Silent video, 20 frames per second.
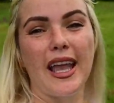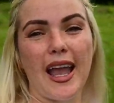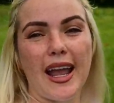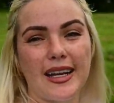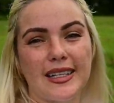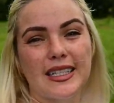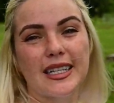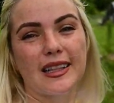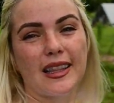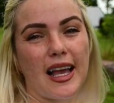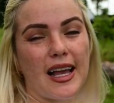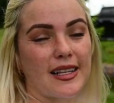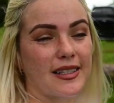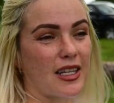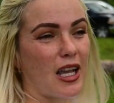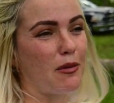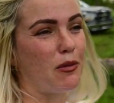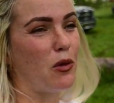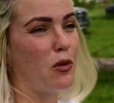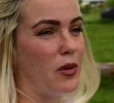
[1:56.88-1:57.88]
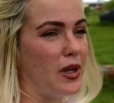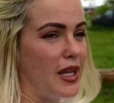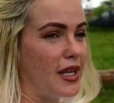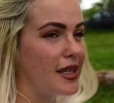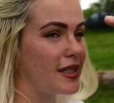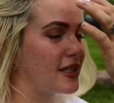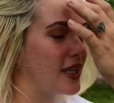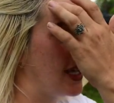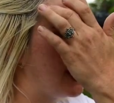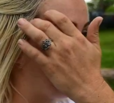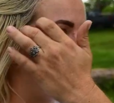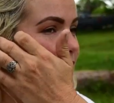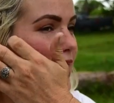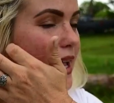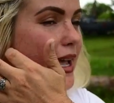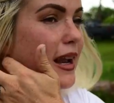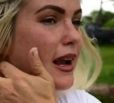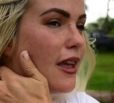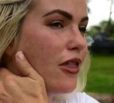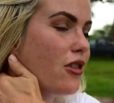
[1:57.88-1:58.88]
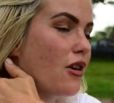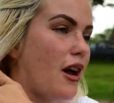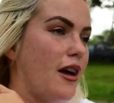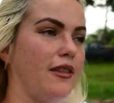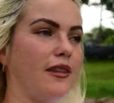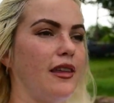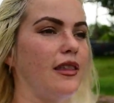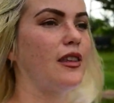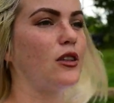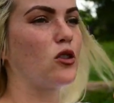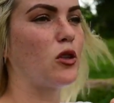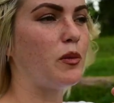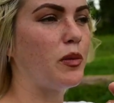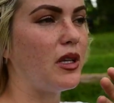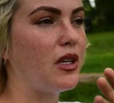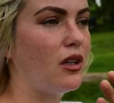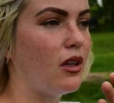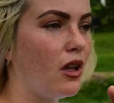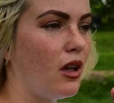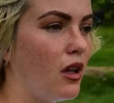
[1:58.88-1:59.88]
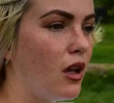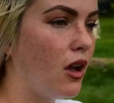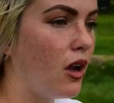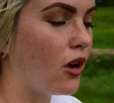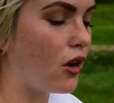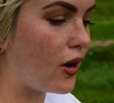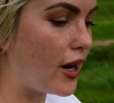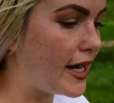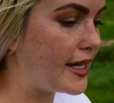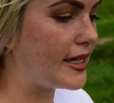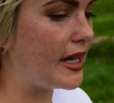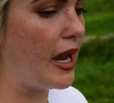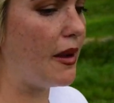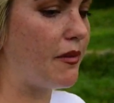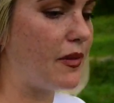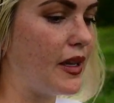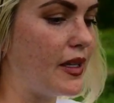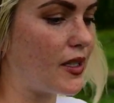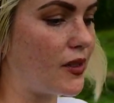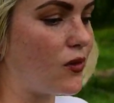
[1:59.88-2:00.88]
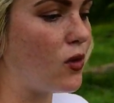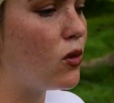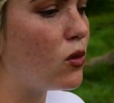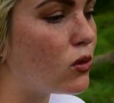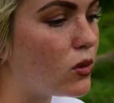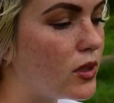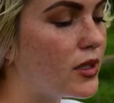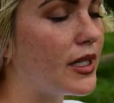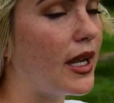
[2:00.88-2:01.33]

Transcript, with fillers: hectic last couple weeks and I thought that this would be a great time. Things have cooled